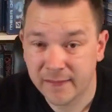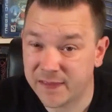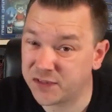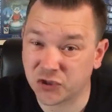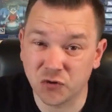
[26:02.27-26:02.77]

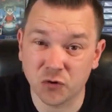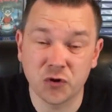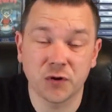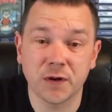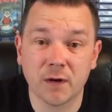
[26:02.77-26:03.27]
They're just not
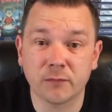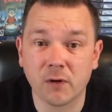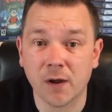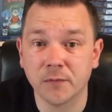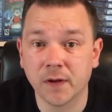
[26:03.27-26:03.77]
good enough
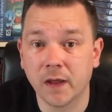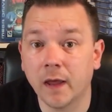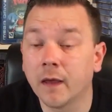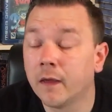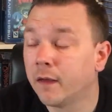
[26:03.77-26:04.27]
around
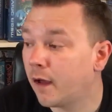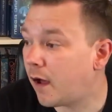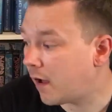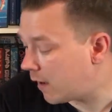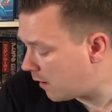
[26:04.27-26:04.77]
here.
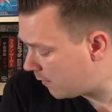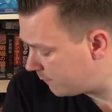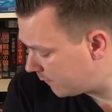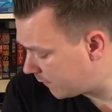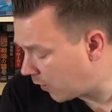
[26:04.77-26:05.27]

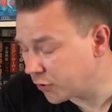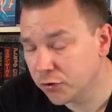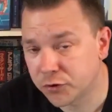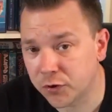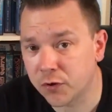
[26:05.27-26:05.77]
I
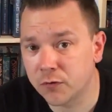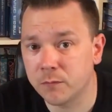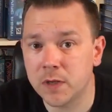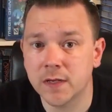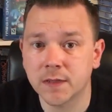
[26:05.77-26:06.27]
used to do
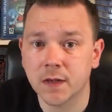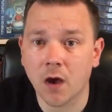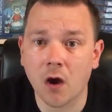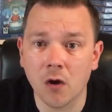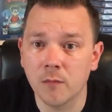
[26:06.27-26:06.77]
them years
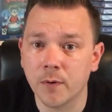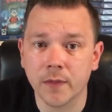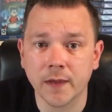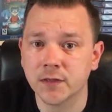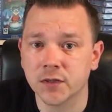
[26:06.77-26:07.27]
ago,
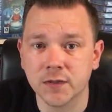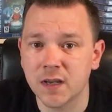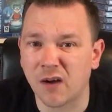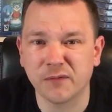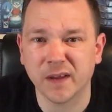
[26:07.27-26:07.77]
but there's just
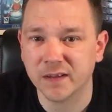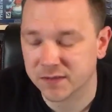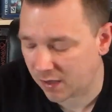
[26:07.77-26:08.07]
nothing.